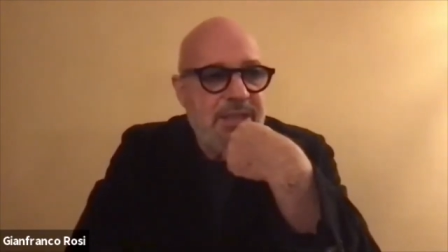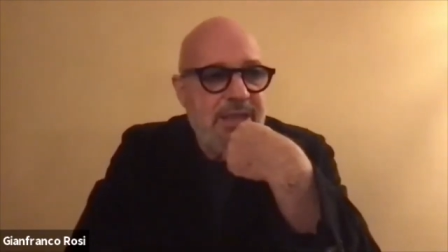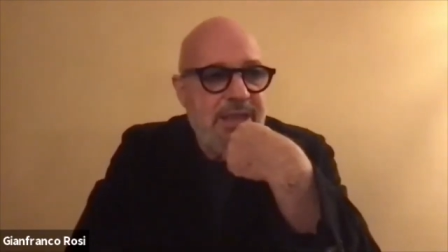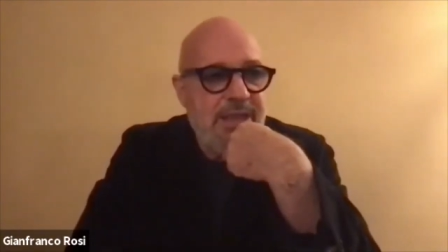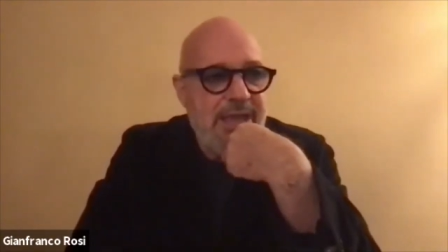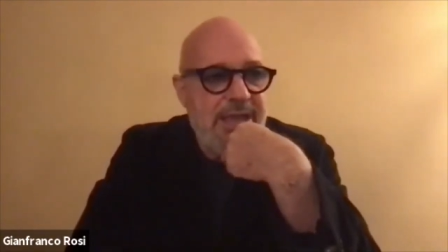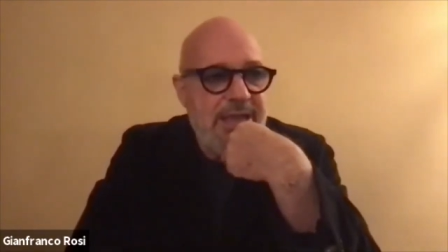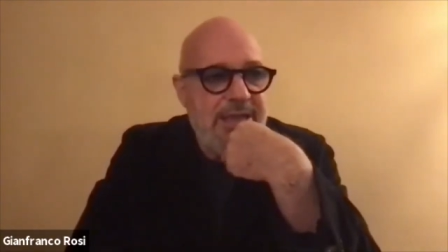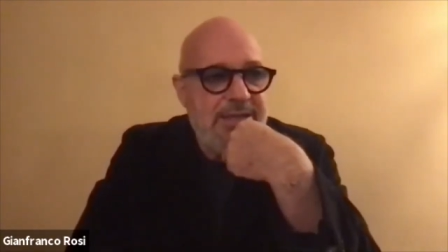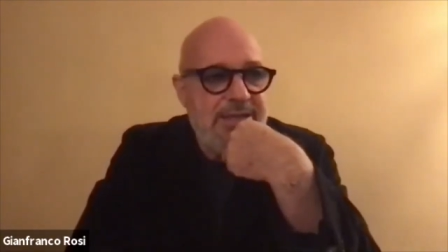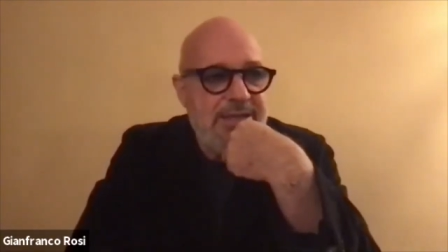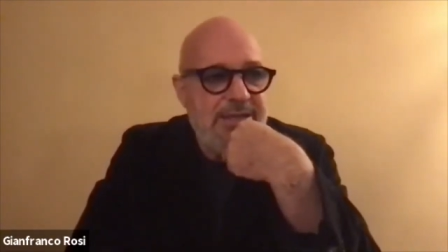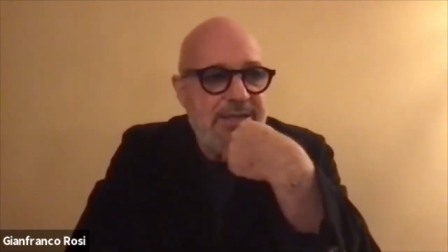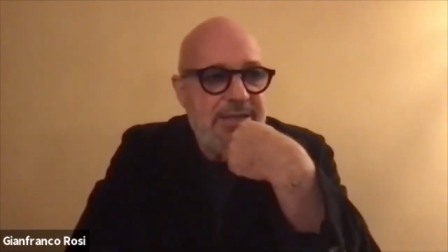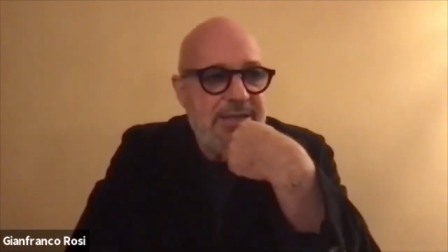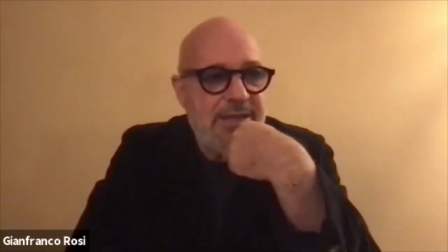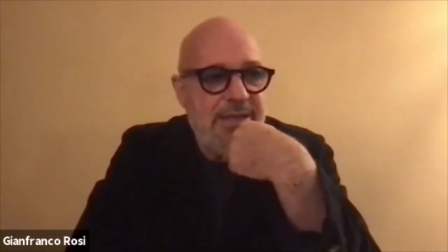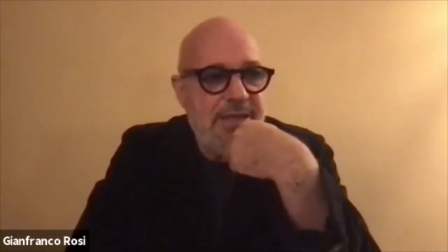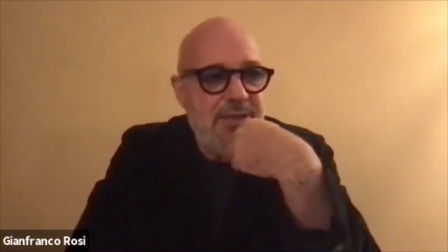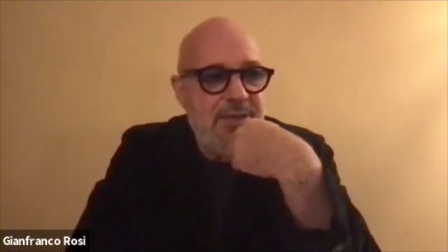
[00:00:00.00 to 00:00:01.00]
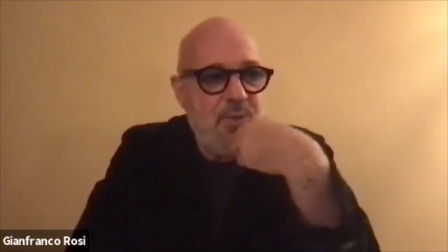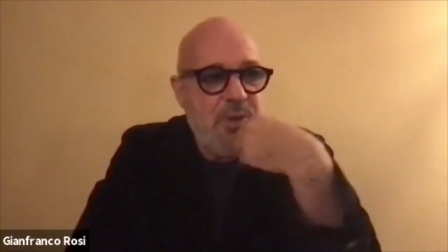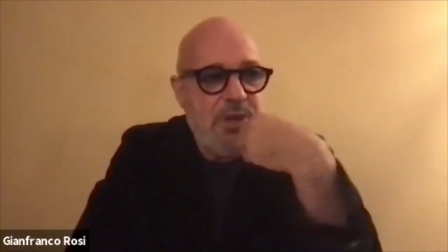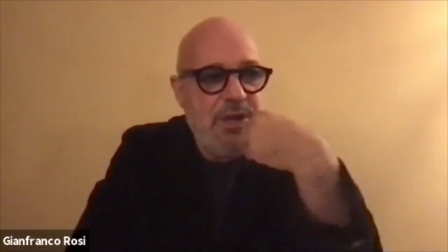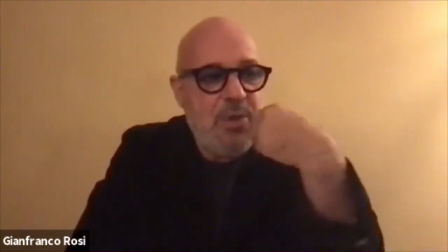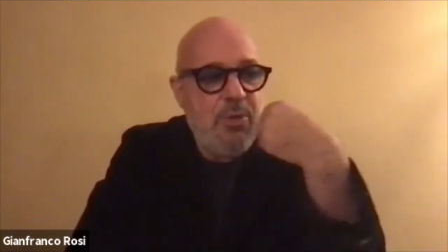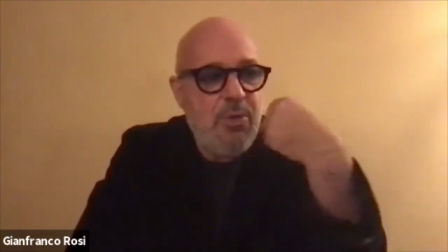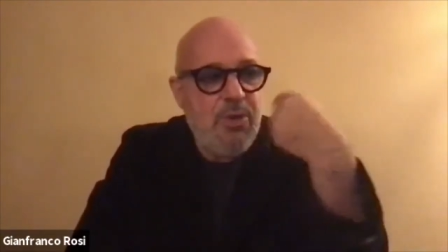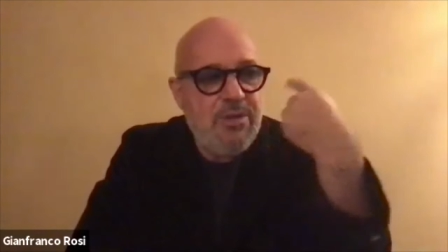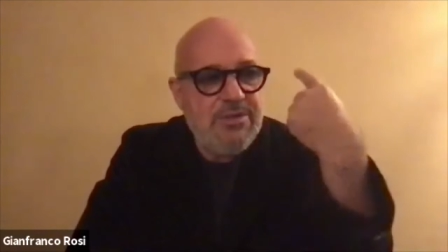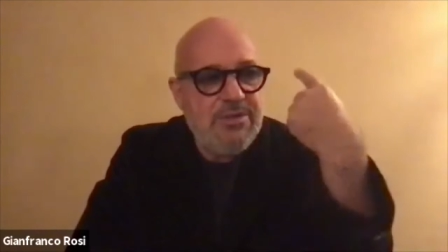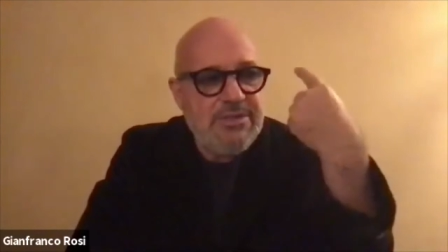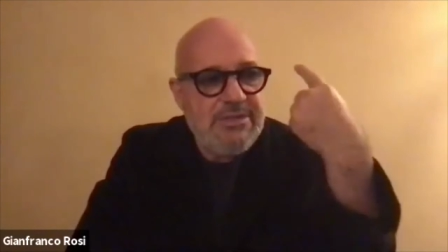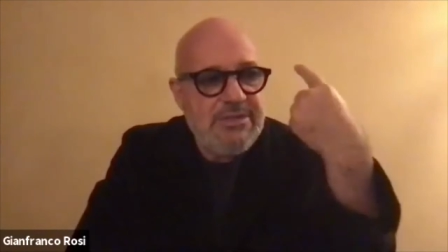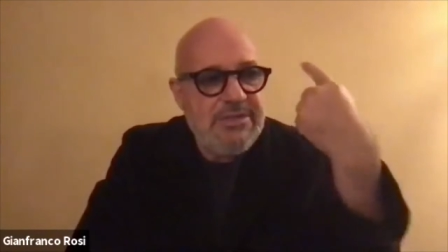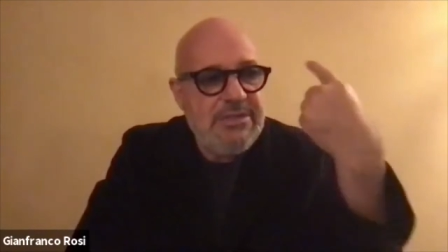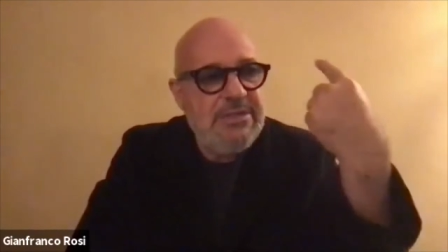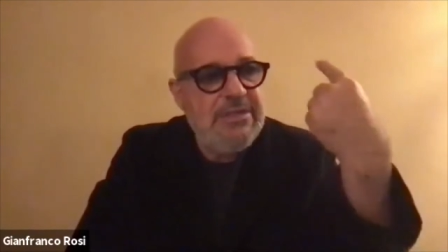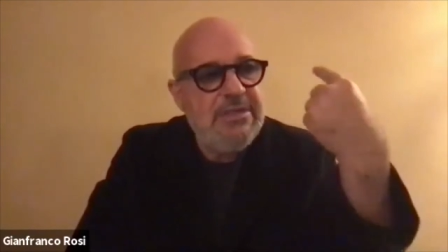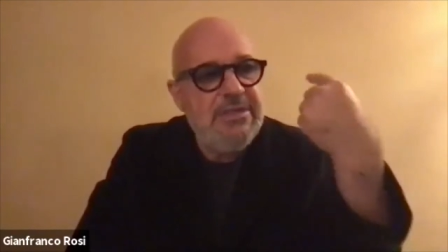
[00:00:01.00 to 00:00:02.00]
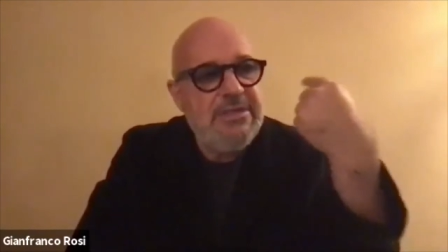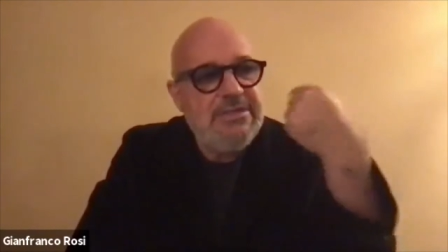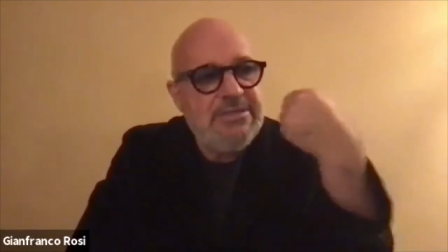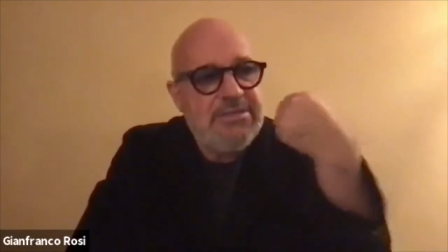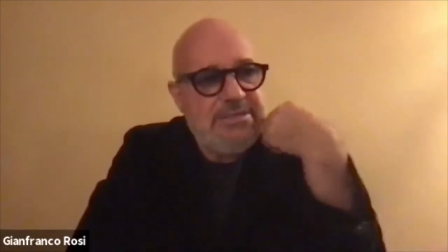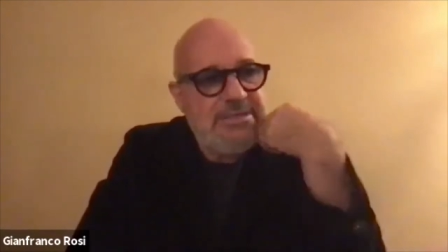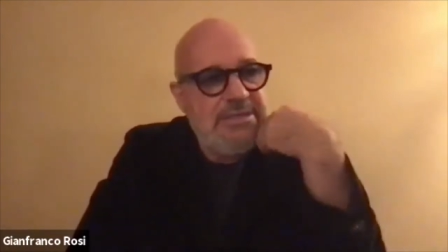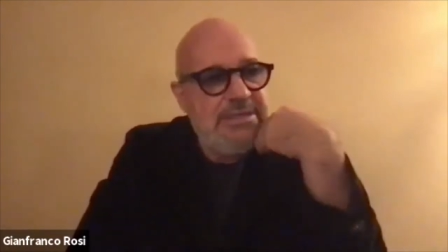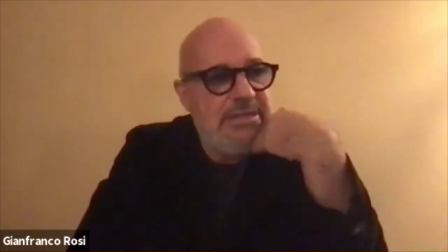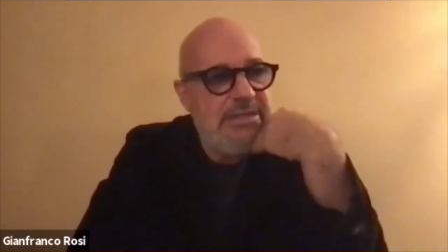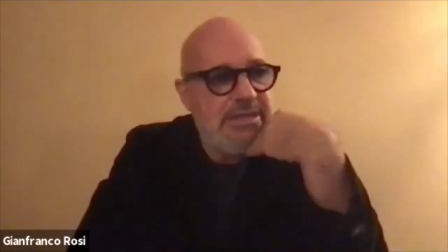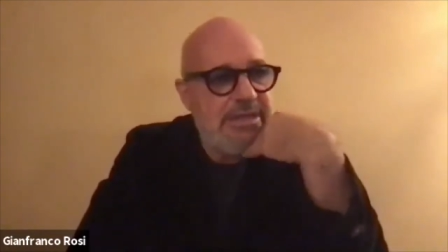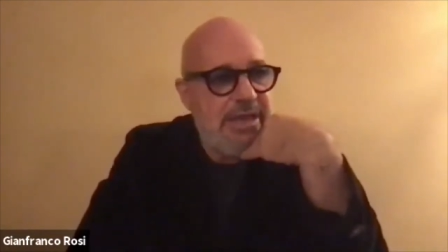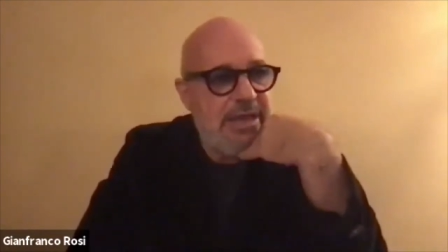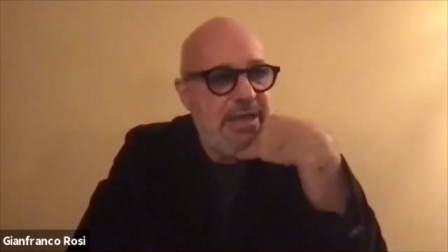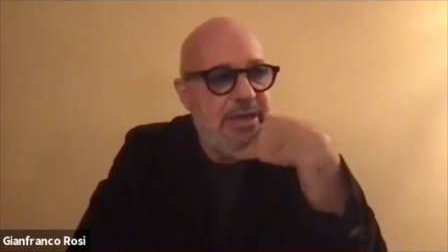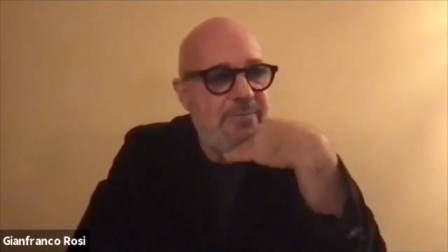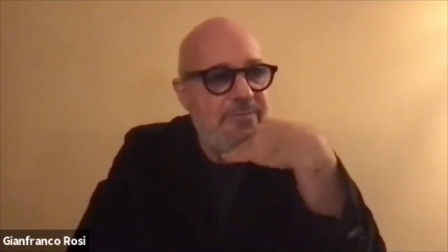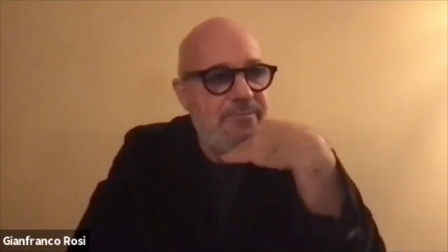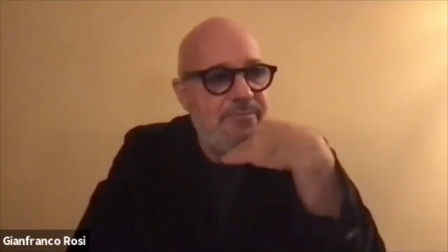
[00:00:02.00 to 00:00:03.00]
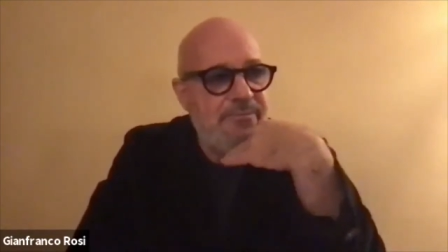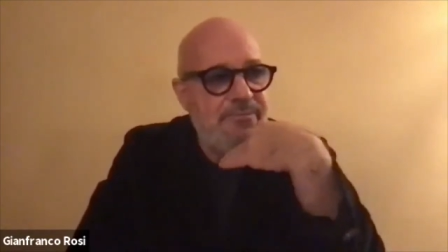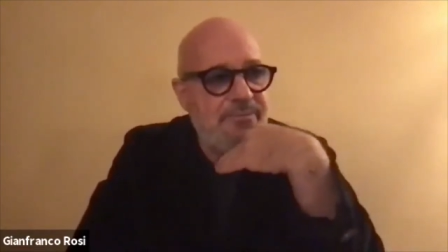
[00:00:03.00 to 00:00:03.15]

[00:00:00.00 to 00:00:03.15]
And when I was in Syria